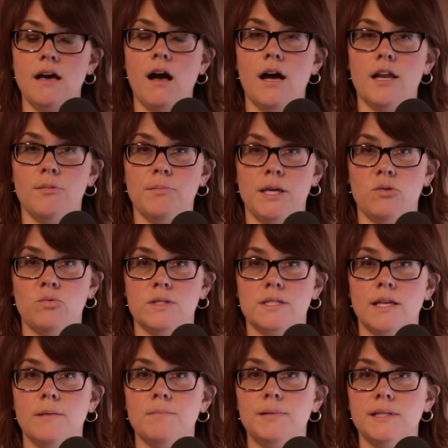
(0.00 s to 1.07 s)
economy was
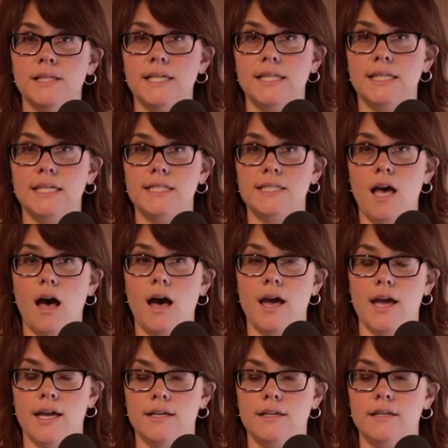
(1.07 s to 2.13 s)
completely
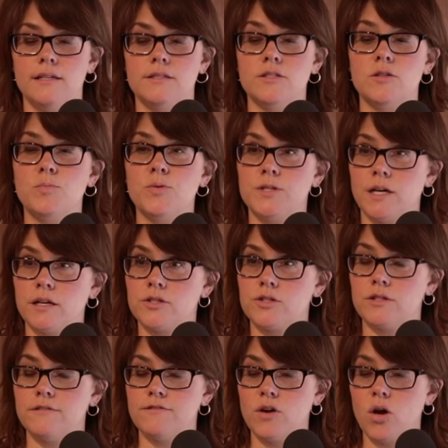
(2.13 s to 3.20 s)
tied to the
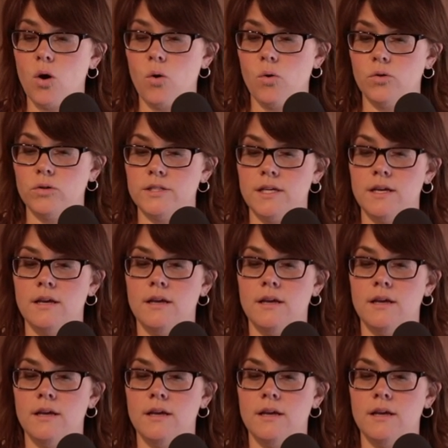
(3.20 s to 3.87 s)
production of gold,